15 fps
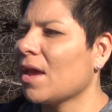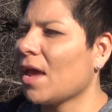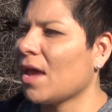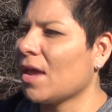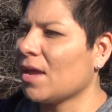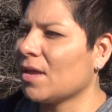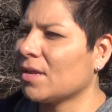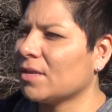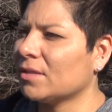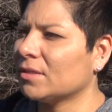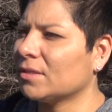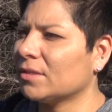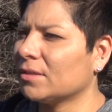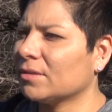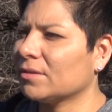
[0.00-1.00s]

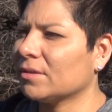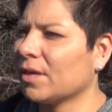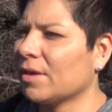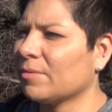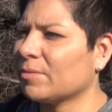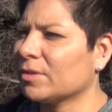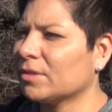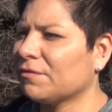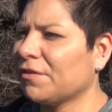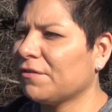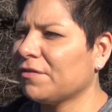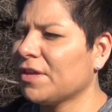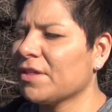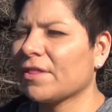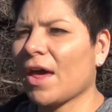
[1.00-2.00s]
and it was
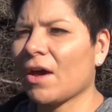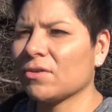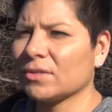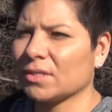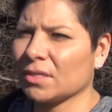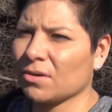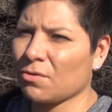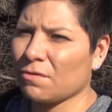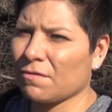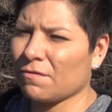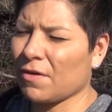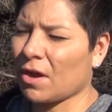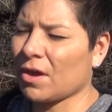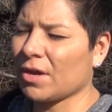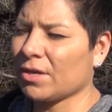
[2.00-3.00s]
50,000
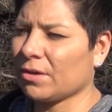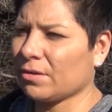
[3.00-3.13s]
uh,